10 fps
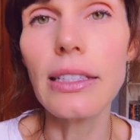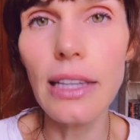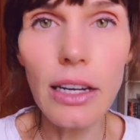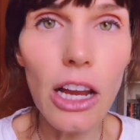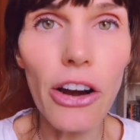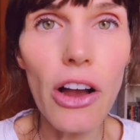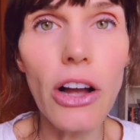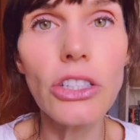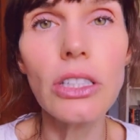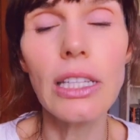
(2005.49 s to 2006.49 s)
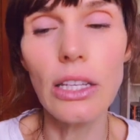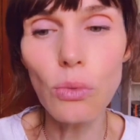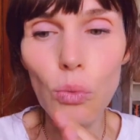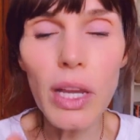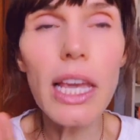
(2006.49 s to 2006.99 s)
ascending our
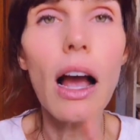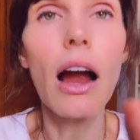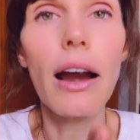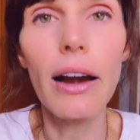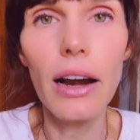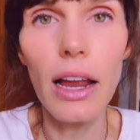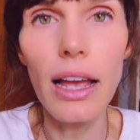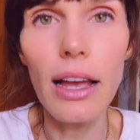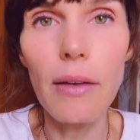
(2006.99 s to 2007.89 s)
consciousness, we are